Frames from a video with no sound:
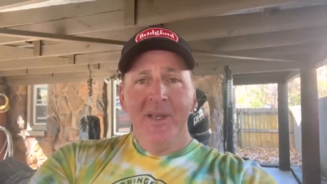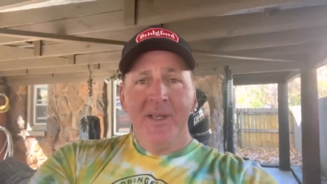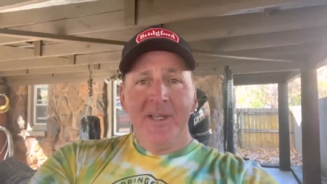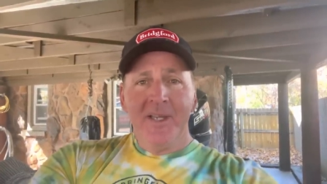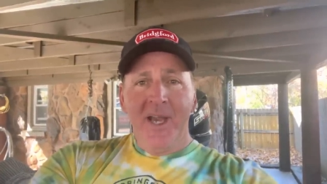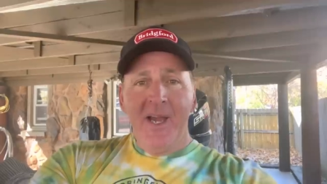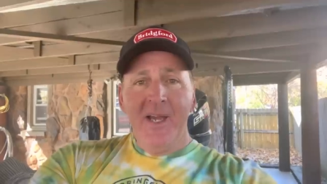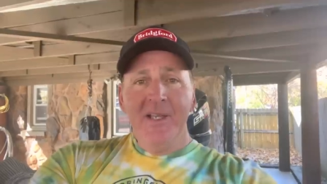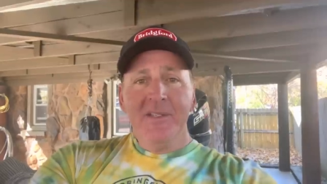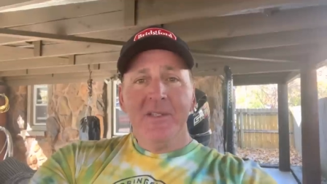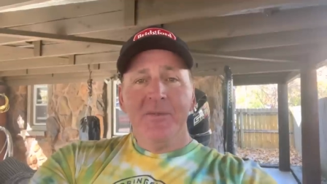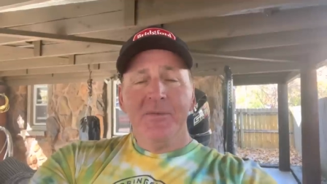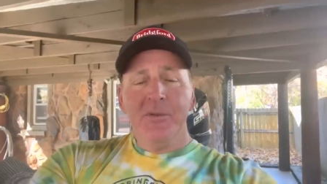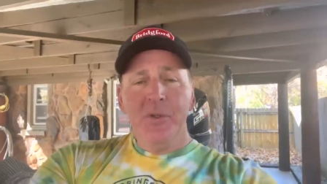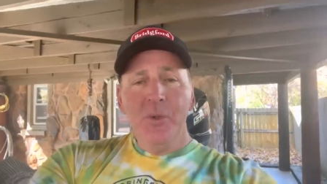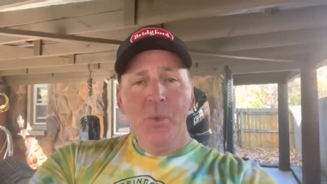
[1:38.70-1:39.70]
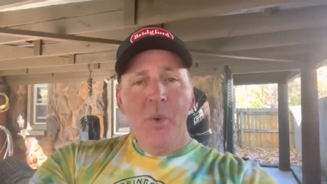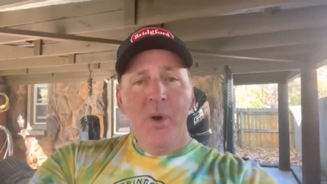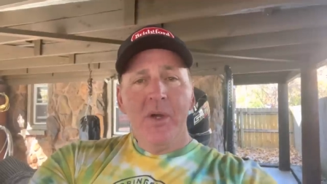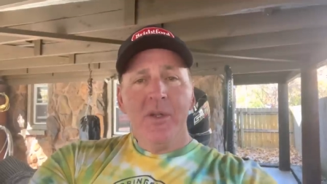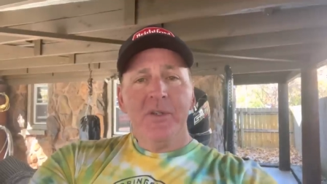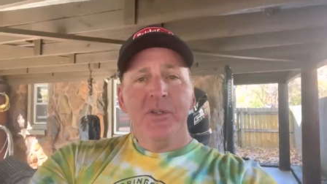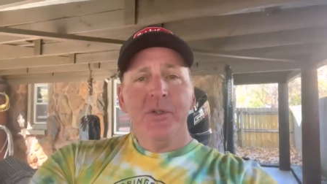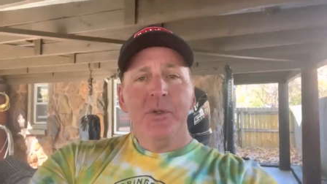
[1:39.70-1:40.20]
Guys, if you
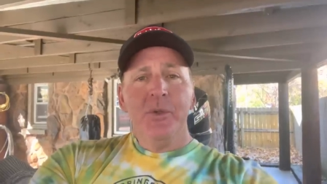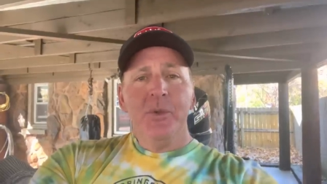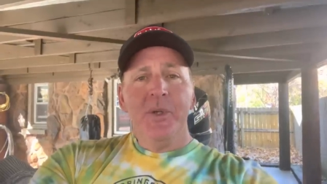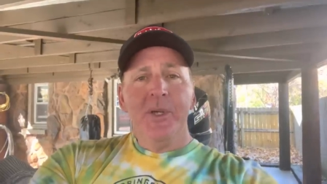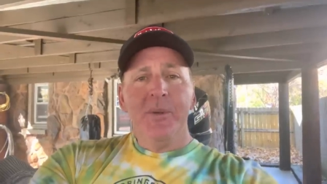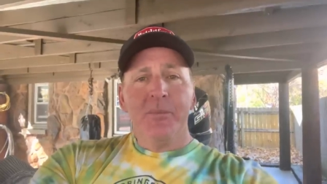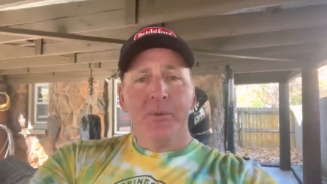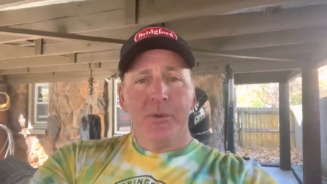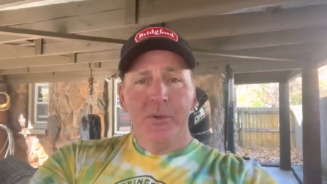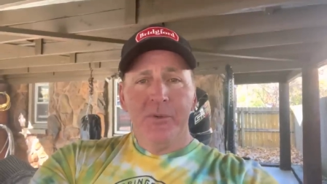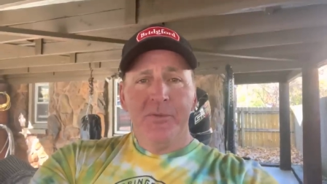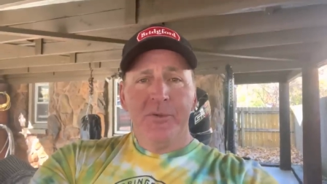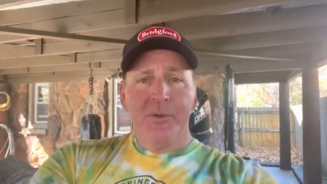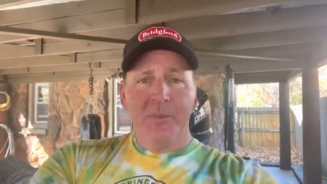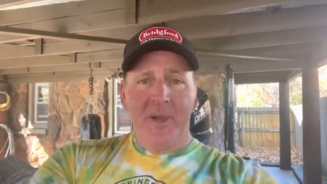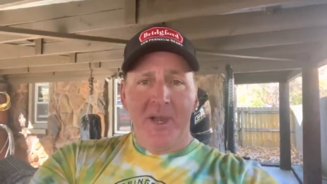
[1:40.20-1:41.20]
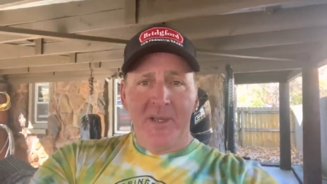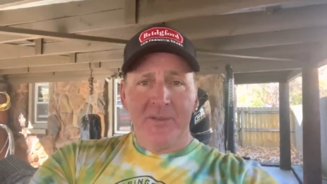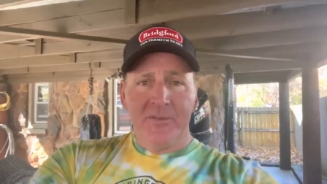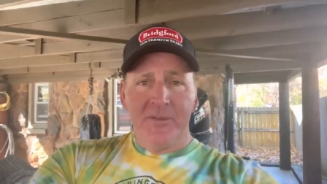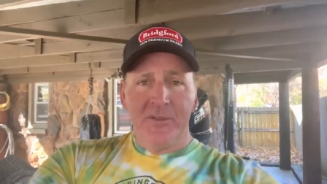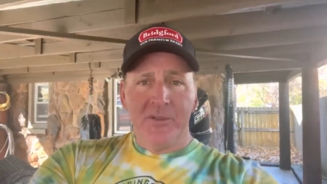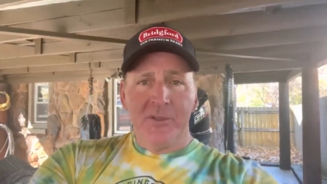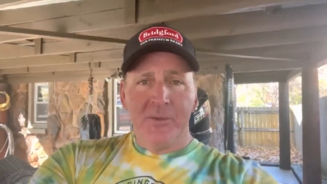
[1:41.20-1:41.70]
want to improve your bass
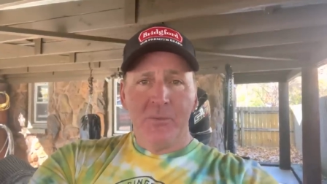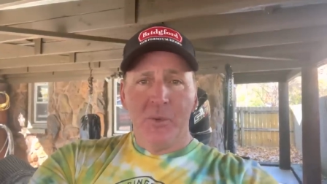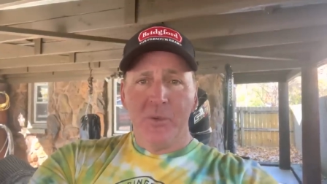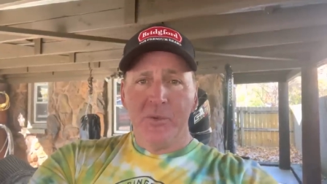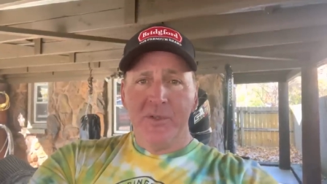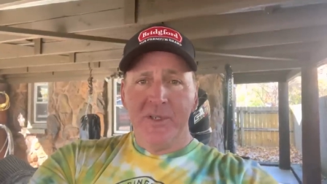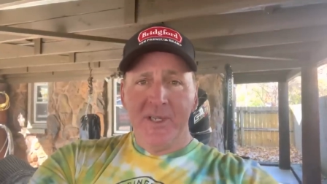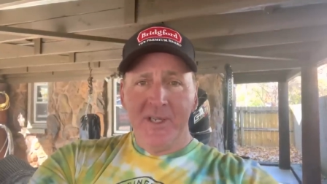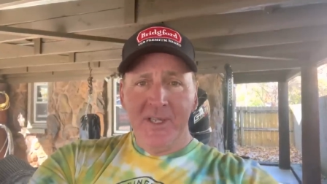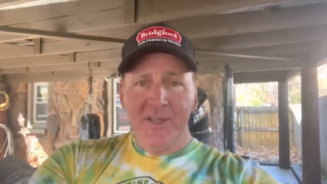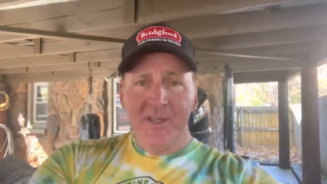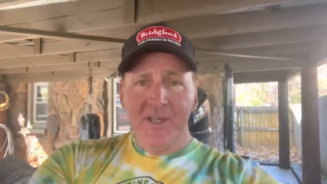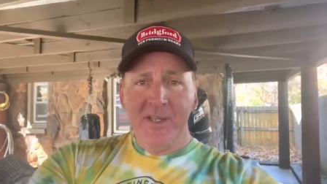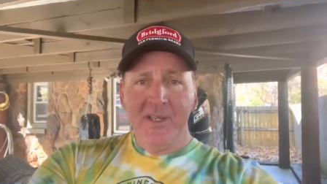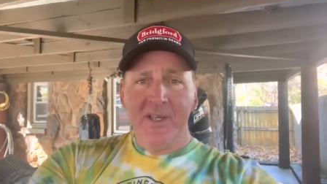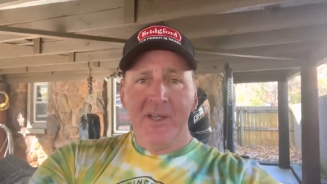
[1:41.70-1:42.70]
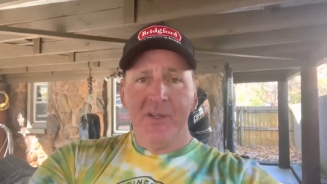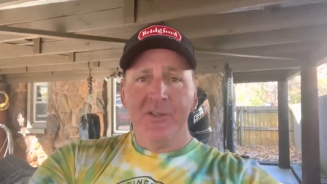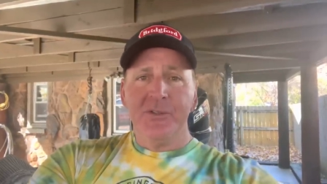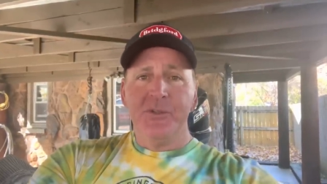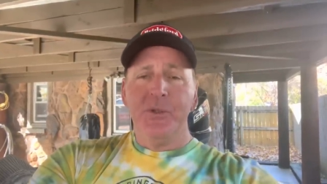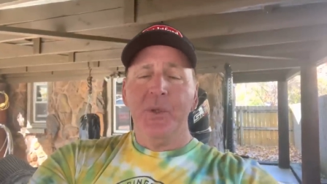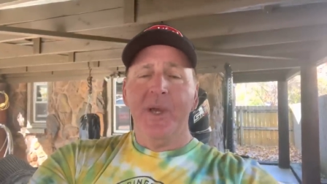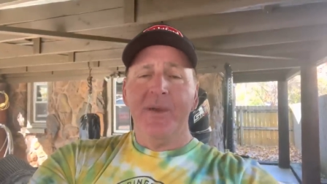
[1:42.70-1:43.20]
fishing more than anything
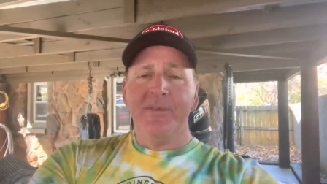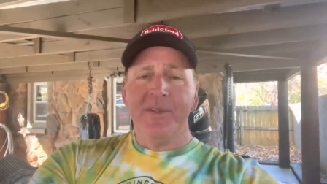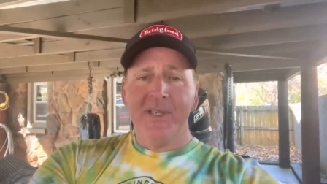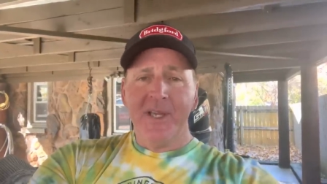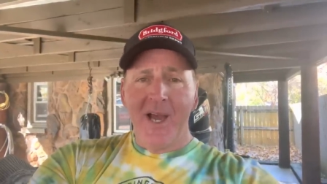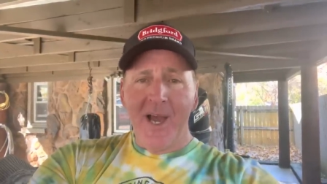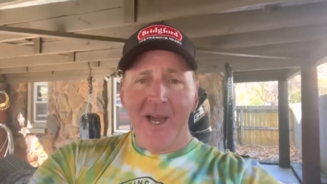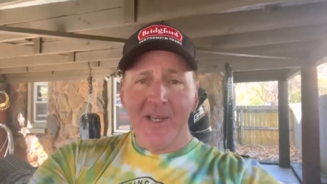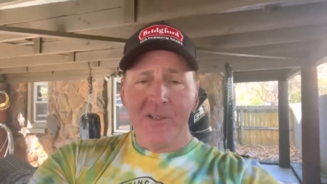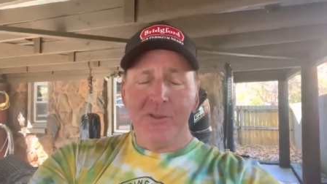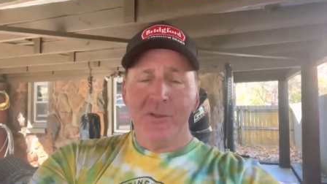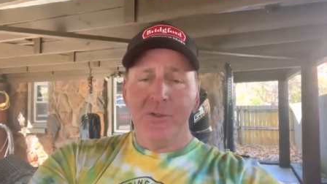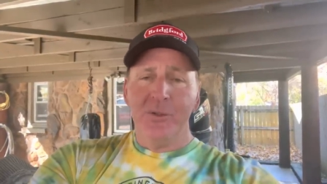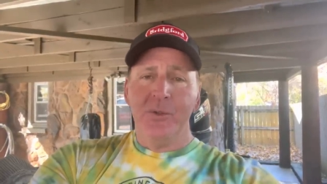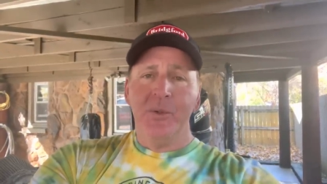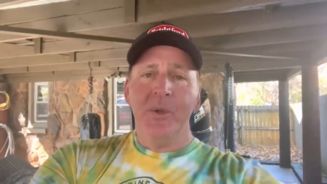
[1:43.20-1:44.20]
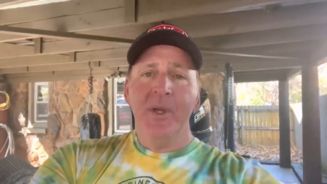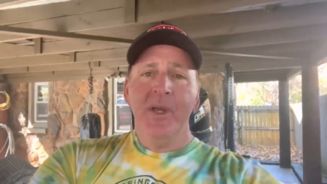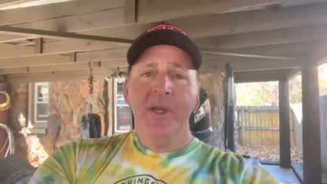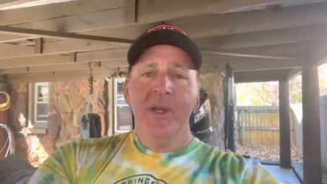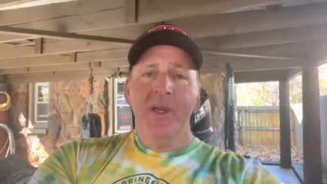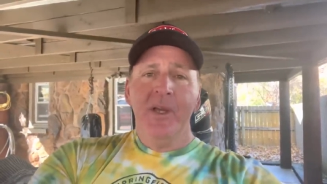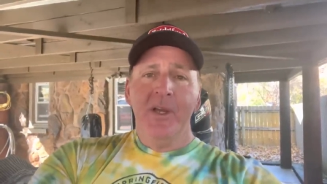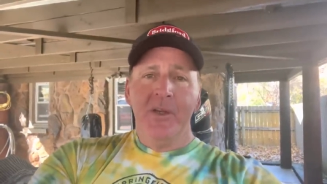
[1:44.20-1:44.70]
else, you have got to
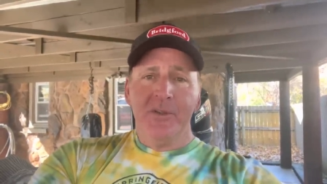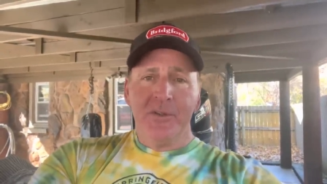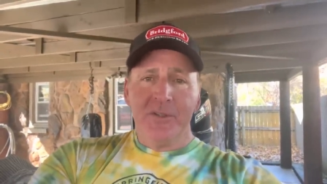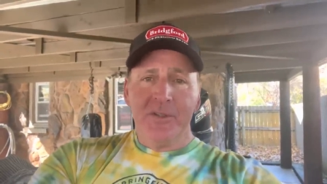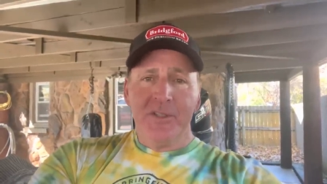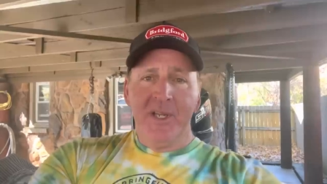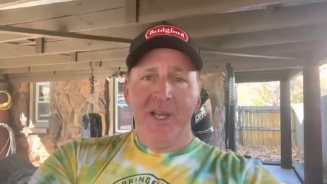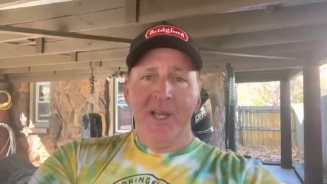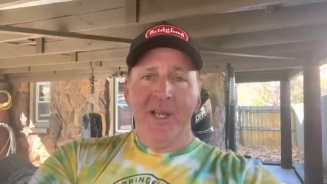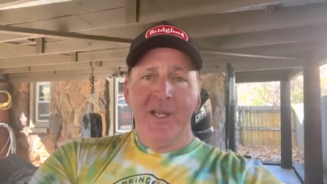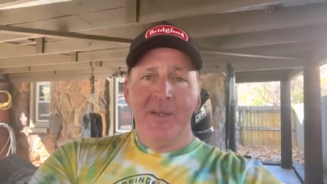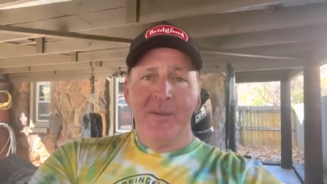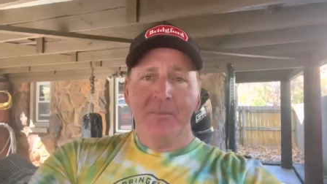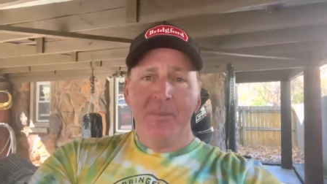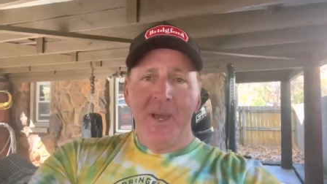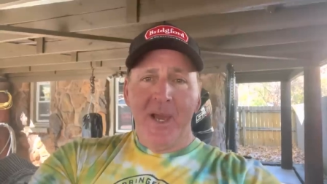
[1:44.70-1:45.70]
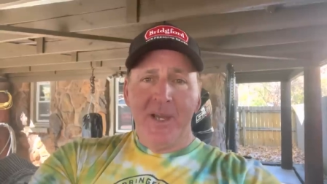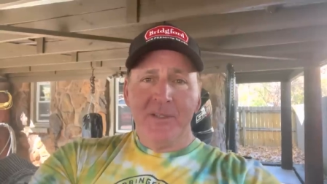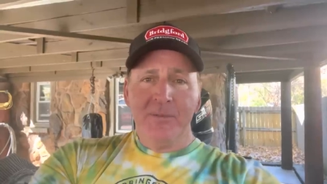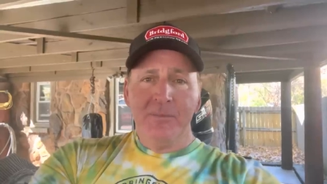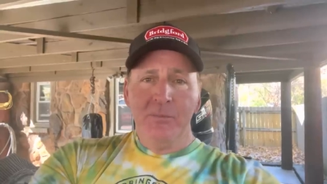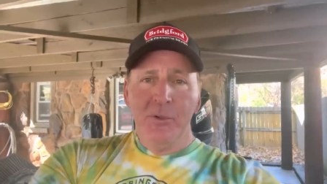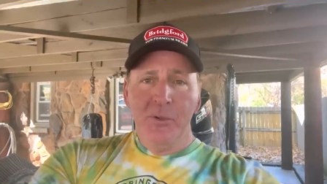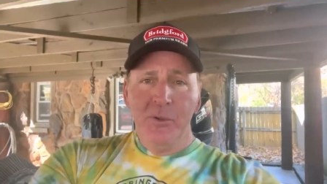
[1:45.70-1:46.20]
understand
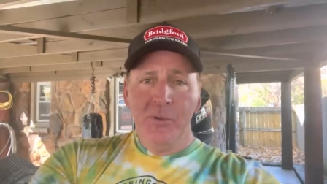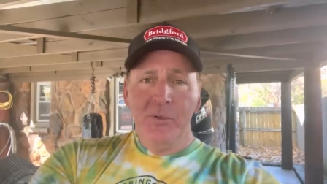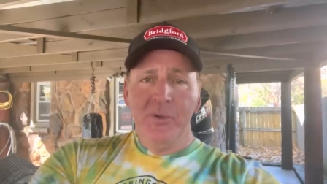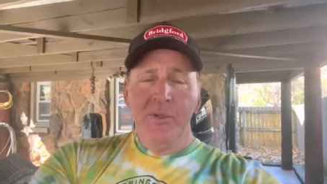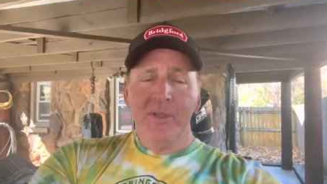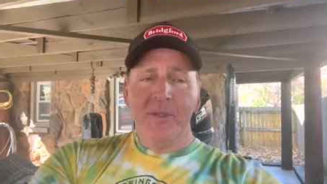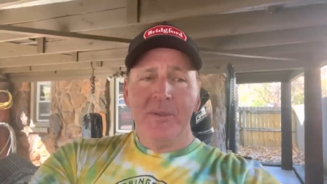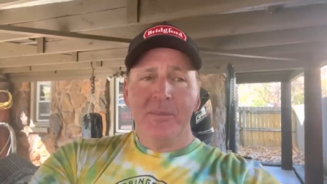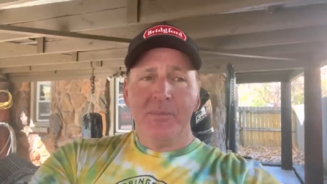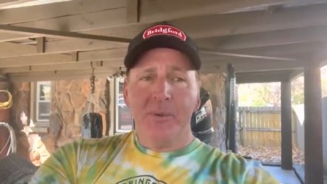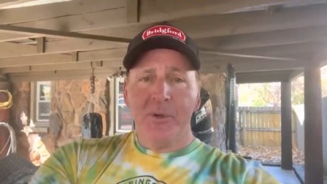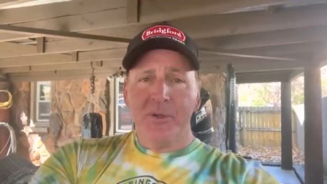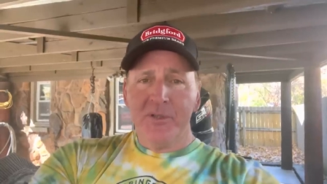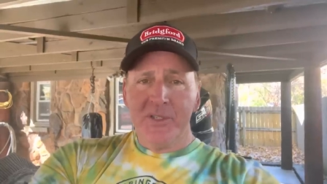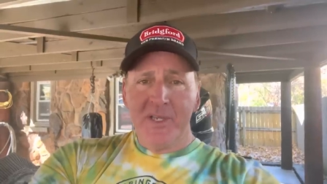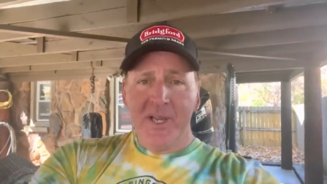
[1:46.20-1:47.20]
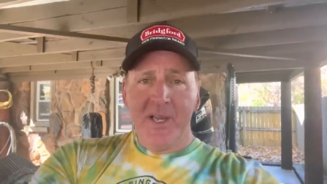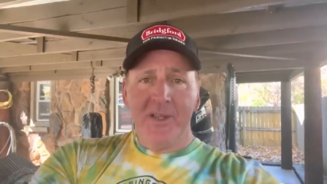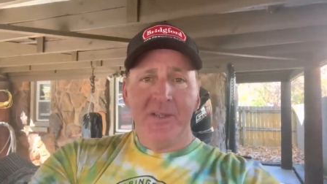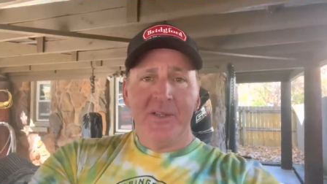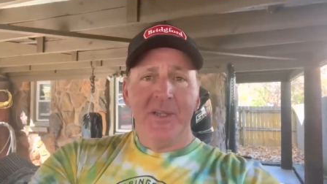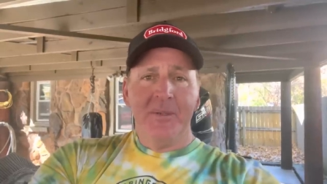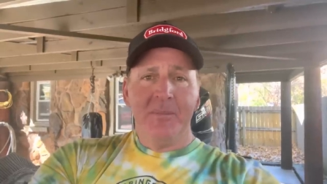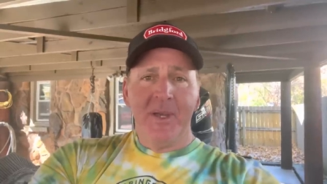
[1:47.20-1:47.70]
bass mood,
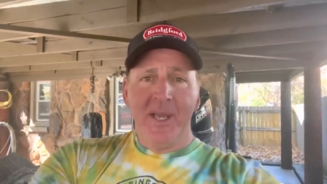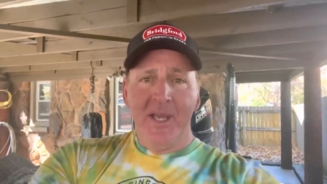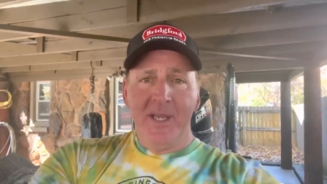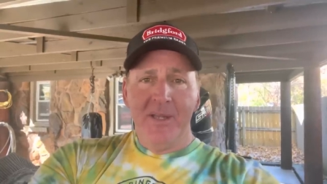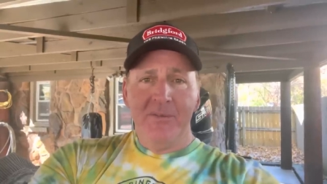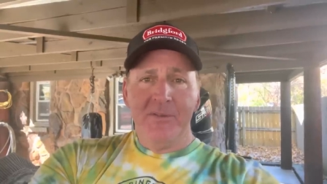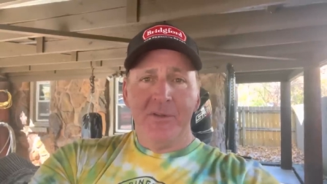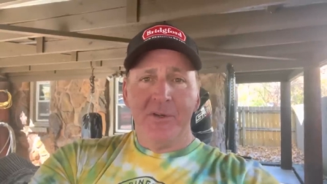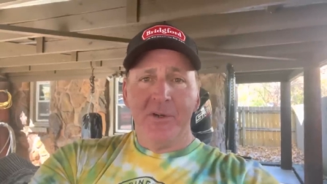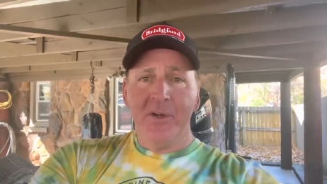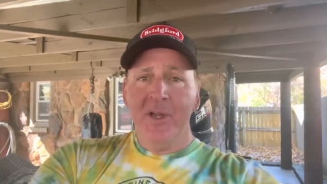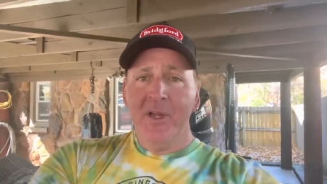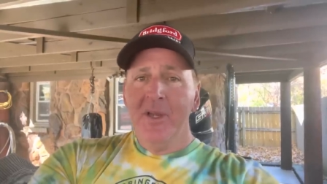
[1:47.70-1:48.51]
personality, and behavior